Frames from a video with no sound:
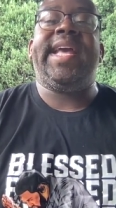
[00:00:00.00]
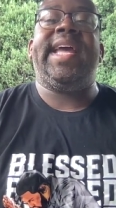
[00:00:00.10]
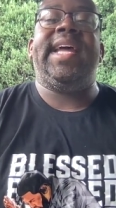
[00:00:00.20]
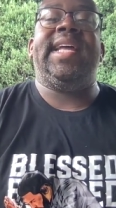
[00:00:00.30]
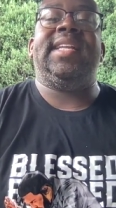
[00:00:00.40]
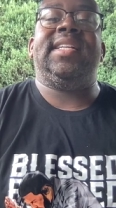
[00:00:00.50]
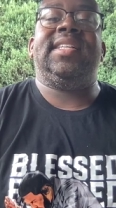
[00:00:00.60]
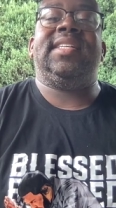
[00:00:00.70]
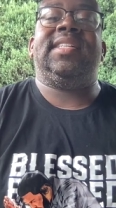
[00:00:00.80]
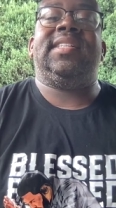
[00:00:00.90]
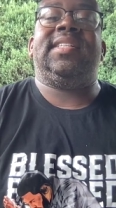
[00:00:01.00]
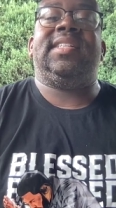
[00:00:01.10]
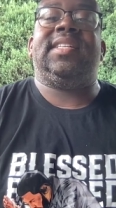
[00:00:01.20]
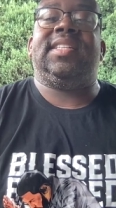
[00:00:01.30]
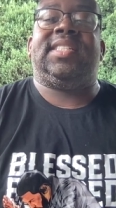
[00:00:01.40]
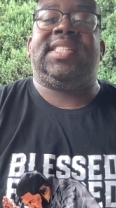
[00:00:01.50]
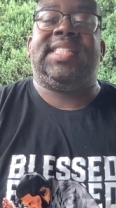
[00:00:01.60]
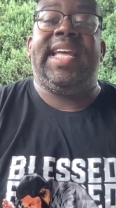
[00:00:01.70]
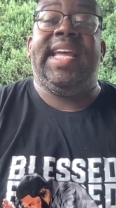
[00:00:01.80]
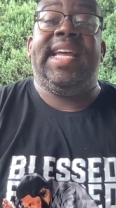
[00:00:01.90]
can
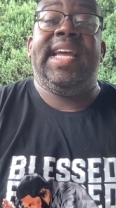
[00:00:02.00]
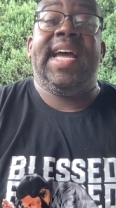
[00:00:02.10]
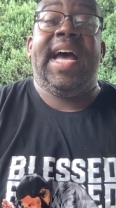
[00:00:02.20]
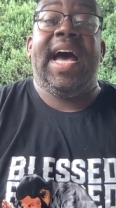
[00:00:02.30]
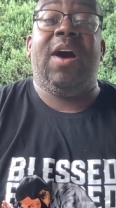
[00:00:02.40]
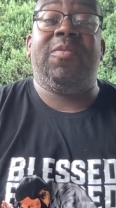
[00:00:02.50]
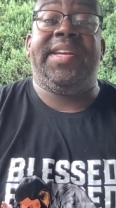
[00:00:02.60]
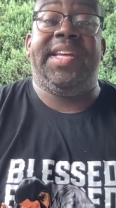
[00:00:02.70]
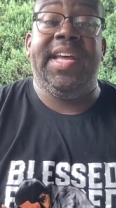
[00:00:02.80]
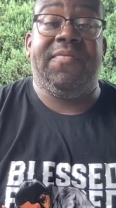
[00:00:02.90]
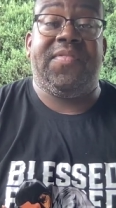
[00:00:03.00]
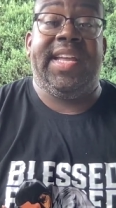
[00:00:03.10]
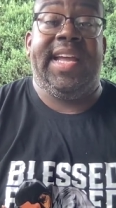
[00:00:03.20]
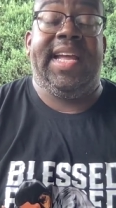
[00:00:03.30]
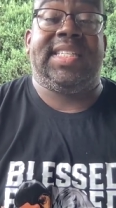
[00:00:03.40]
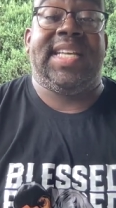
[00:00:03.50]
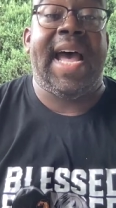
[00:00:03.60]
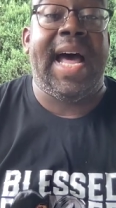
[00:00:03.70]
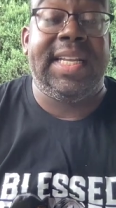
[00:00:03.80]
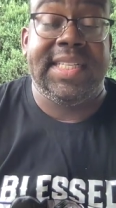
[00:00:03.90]
see how gifted and
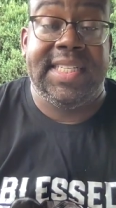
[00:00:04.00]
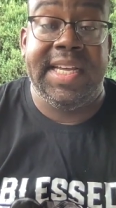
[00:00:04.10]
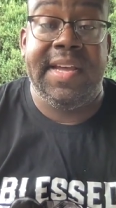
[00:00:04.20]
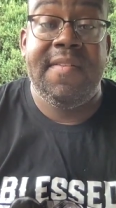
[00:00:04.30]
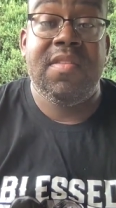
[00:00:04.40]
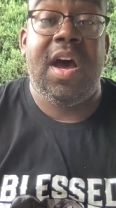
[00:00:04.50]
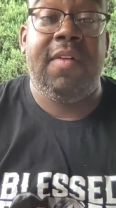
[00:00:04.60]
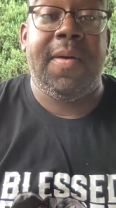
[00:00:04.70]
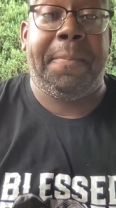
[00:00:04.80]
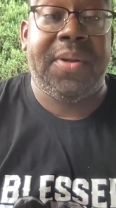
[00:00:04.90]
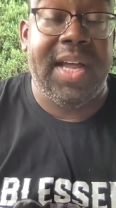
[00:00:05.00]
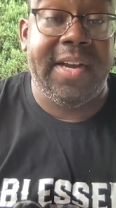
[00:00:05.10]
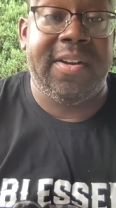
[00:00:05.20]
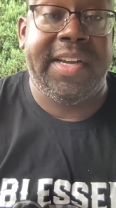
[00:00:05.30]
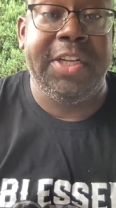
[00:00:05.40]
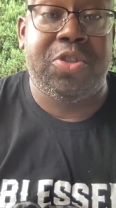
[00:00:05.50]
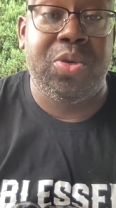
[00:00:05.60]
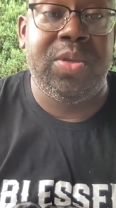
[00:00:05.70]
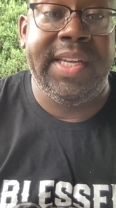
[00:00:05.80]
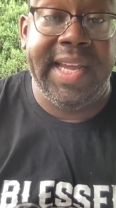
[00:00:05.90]
talented of a player he
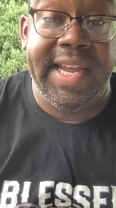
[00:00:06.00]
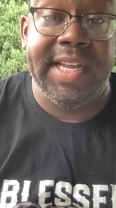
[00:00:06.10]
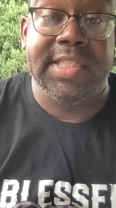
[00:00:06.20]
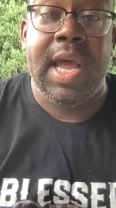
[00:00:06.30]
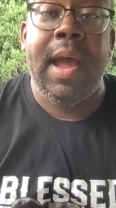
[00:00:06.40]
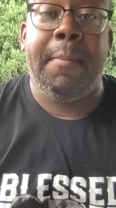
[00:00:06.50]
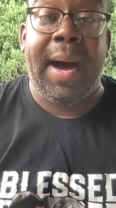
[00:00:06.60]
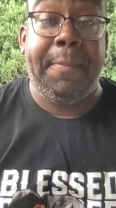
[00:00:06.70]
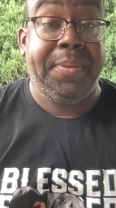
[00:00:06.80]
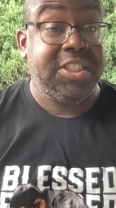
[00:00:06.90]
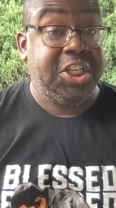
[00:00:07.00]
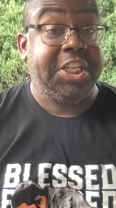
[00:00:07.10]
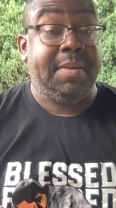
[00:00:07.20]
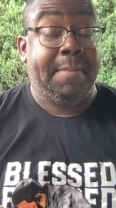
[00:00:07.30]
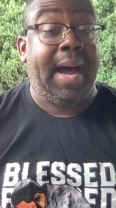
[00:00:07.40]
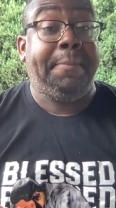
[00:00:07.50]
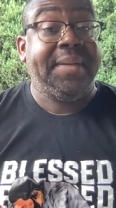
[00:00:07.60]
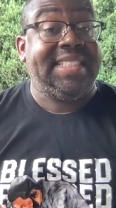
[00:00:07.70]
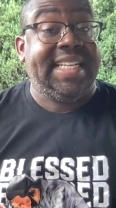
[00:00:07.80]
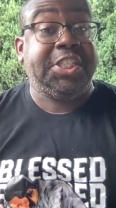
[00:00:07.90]
truly is. My
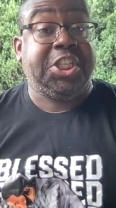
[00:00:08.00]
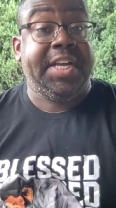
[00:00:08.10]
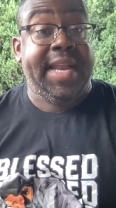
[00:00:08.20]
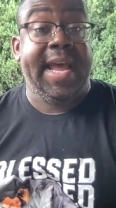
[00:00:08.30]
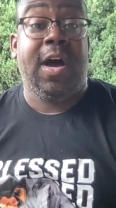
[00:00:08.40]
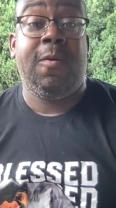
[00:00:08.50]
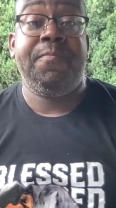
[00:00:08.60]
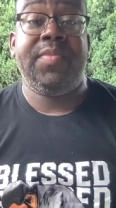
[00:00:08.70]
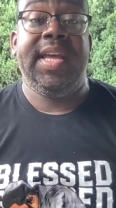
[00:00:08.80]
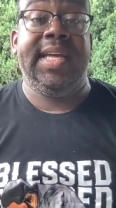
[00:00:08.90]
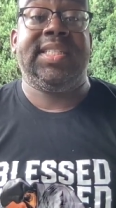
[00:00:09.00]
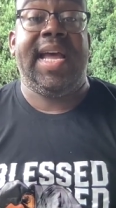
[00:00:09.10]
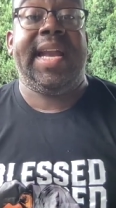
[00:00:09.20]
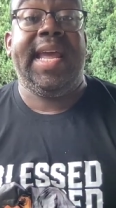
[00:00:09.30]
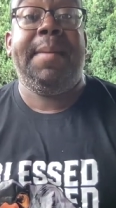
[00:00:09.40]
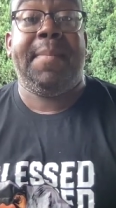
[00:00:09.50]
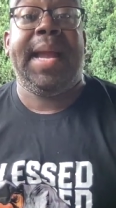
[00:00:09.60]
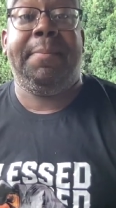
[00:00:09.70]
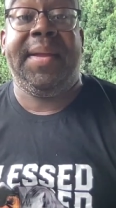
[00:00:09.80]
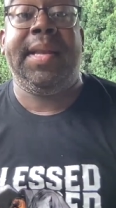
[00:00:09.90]
position now is that he
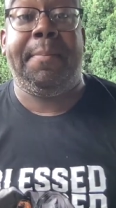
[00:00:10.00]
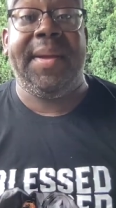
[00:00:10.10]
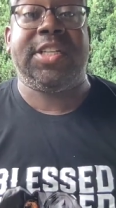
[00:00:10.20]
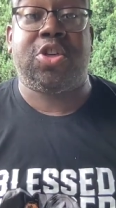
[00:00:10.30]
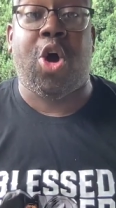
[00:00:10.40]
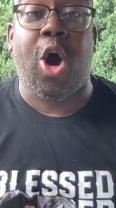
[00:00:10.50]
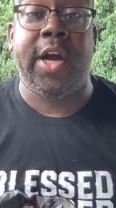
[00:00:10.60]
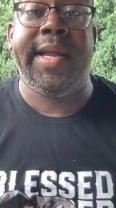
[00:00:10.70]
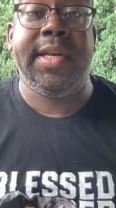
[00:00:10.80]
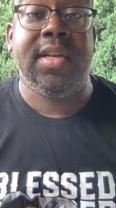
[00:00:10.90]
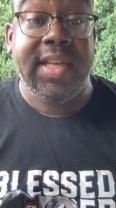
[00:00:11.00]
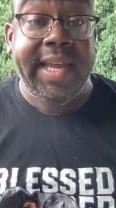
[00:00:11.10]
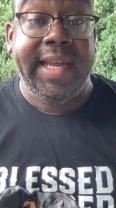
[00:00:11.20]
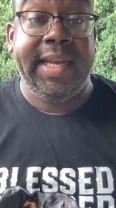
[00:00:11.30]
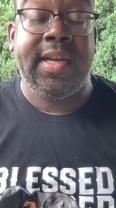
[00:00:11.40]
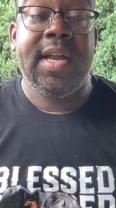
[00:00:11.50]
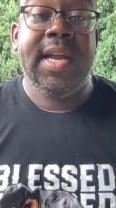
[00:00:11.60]
might be the best guard in the league